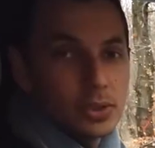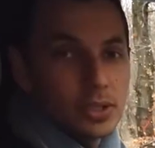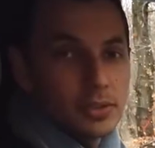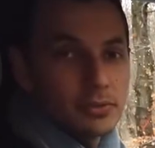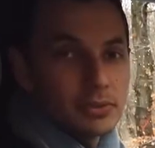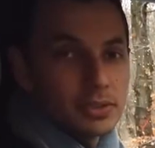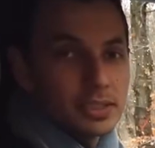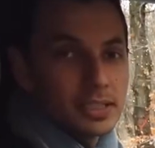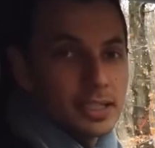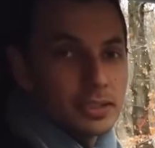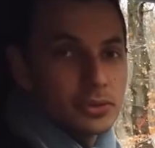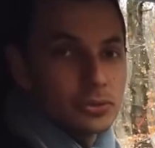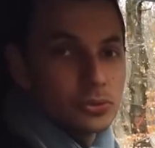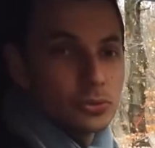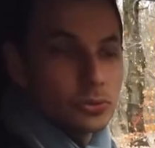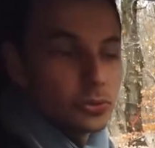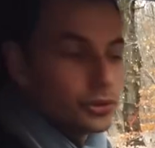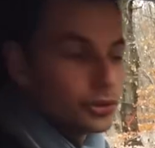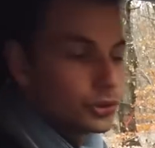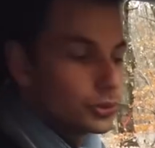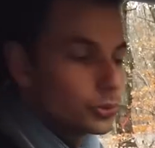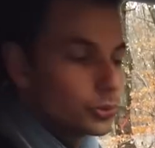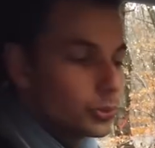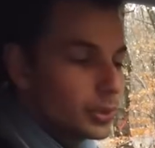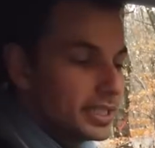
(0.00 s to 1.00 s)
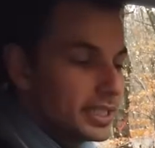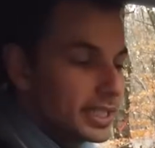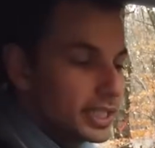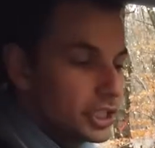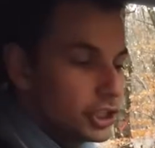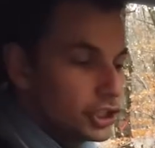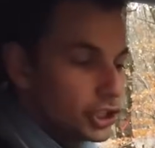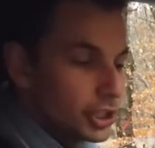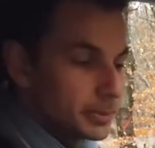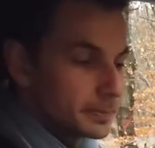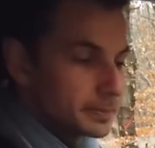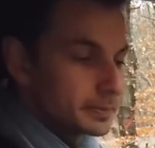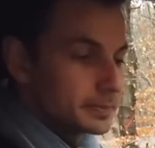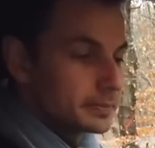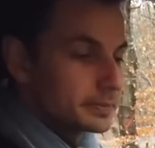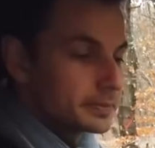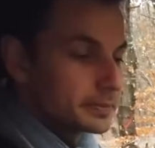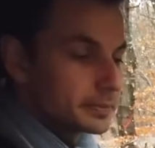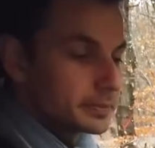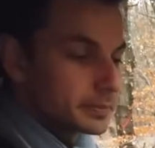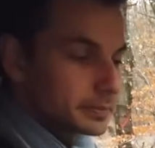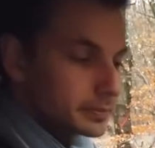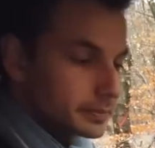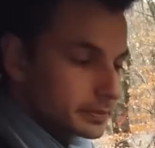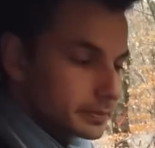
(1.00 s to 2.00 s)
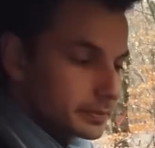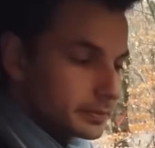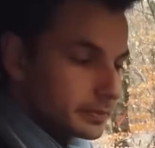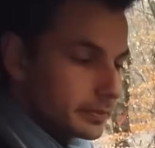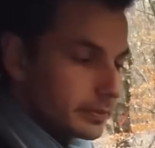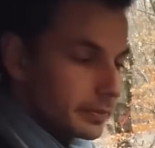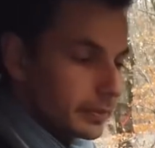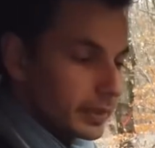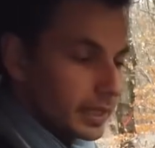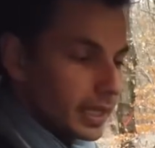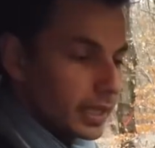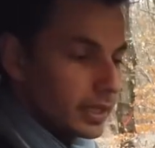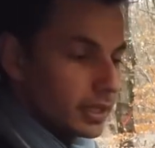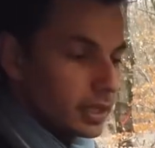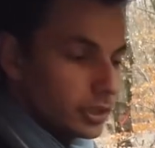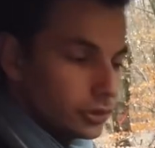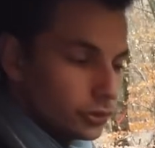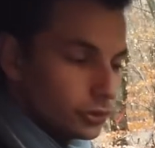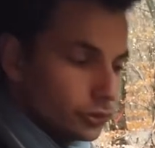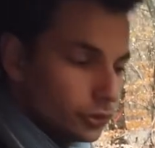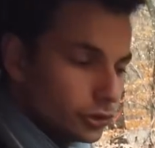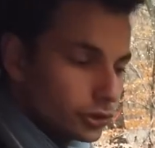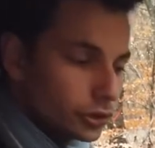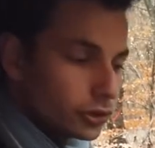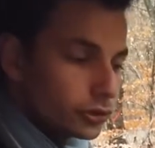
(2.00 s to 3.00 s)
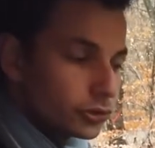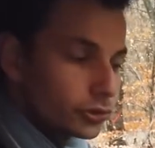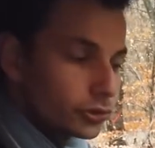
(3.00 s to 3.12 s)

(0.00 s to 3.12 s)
airflow directed. Just